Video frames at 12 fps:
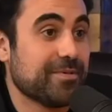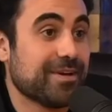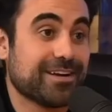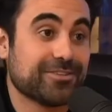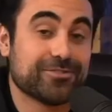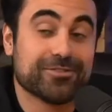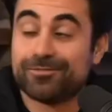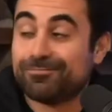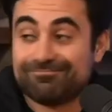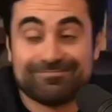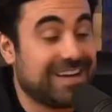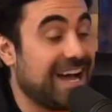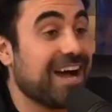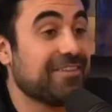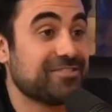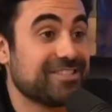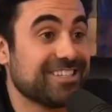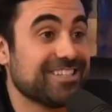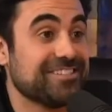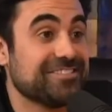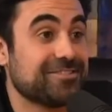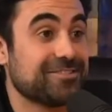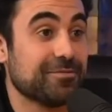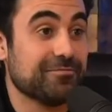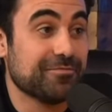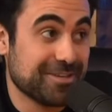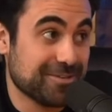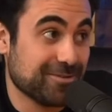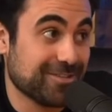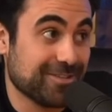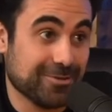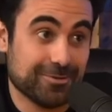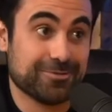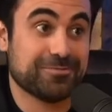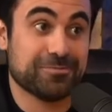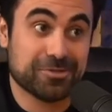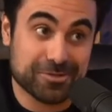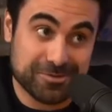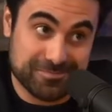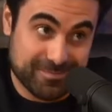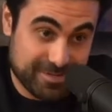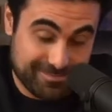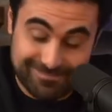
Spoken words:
be honest with you. I've seen some videos that Logan's been showing me.